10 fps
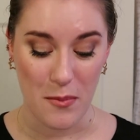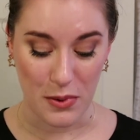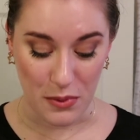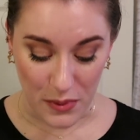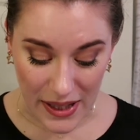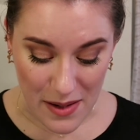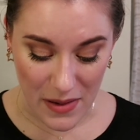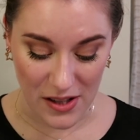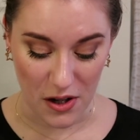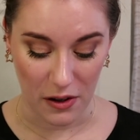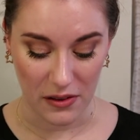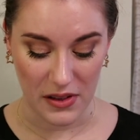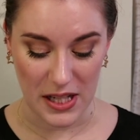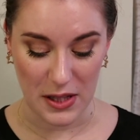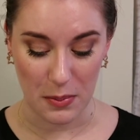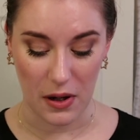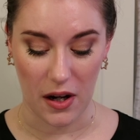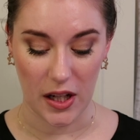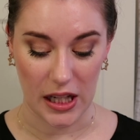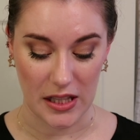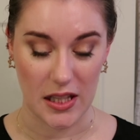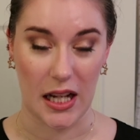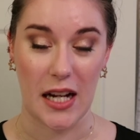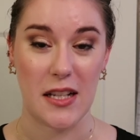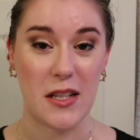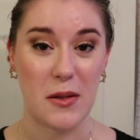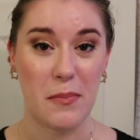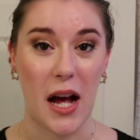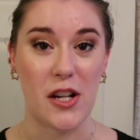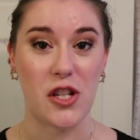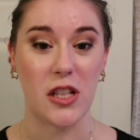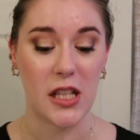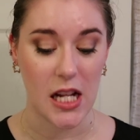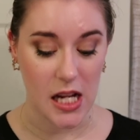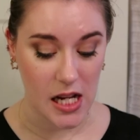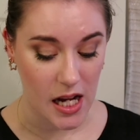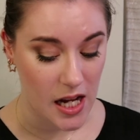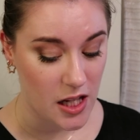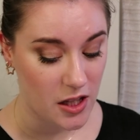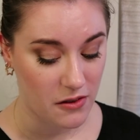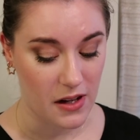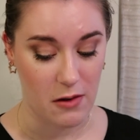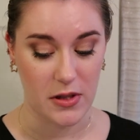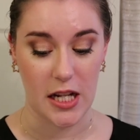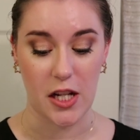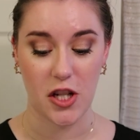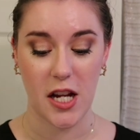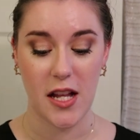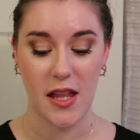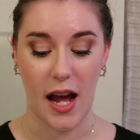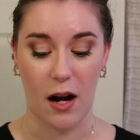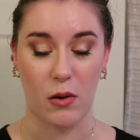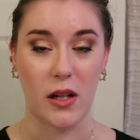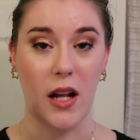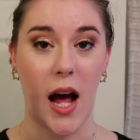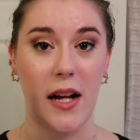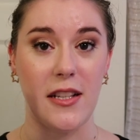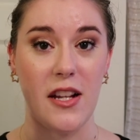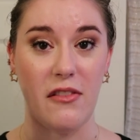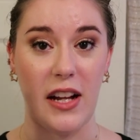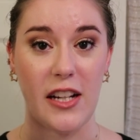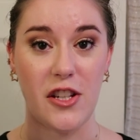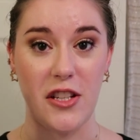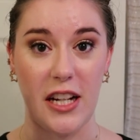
pretty much all of these products, like especially the foundation, the Hourglass Vanish